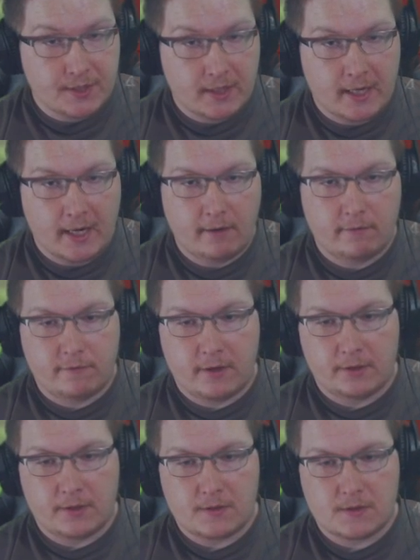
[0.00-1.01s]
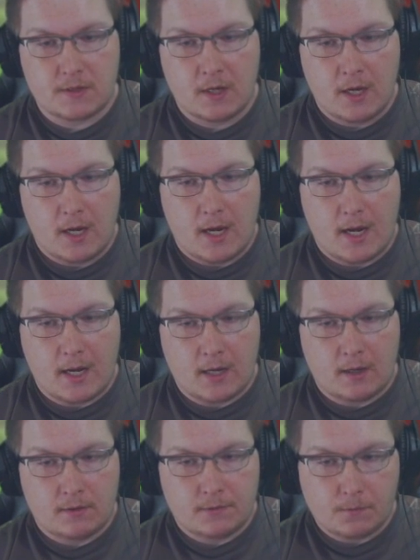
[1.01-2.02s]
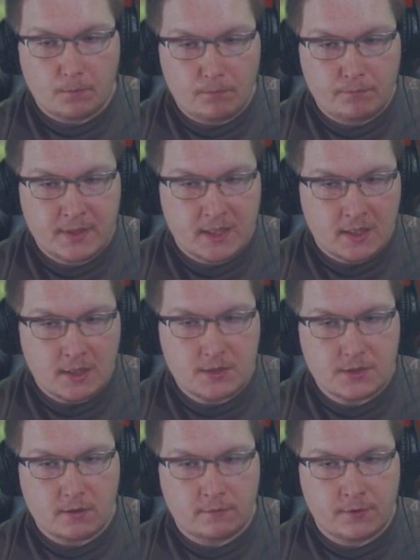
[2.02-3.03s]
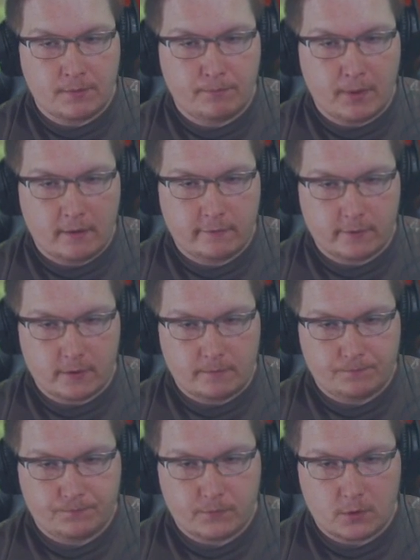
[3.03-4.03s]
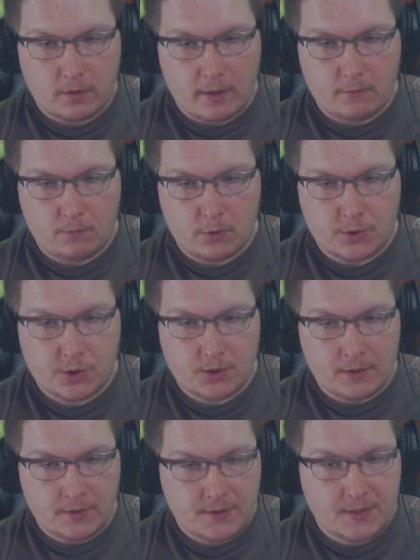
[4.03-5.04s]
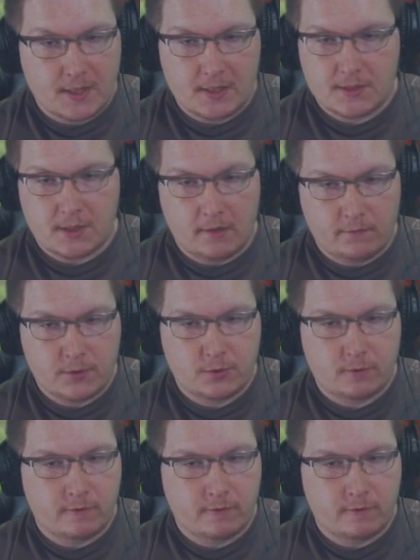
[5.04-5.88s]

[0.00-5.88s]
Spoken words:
in cav phalanx, and because of the buffer, right, which in this case, an infantry